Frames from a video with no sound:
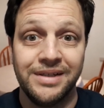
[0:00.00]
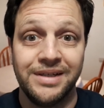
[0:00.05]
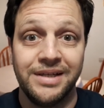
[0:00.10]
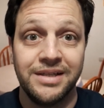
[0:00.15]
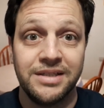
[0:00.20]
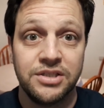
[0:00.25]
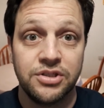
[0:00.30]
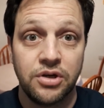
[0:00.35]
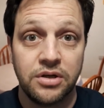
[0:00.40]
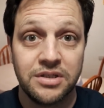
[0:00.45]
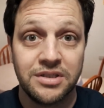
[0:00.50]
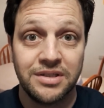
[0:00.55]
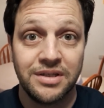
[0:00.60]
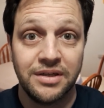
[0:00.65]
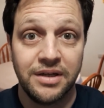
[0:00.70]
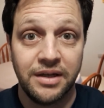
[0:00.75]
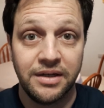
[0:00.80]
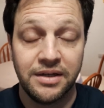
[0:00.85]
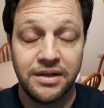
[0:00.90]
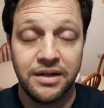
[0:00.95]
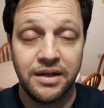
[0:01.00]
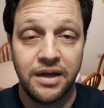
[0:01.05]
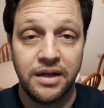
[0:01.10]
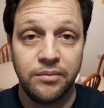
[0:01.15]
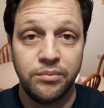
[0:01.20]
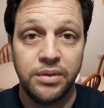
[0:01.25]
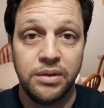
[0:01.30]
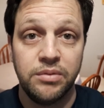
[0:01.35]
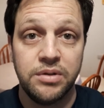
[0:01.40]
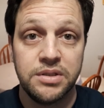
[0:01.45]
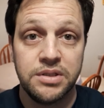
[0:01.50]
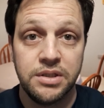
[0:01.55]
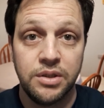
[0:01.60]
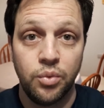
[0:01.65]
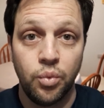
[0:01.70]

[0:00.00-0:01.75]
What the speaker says: It starts tonight at 9, BBC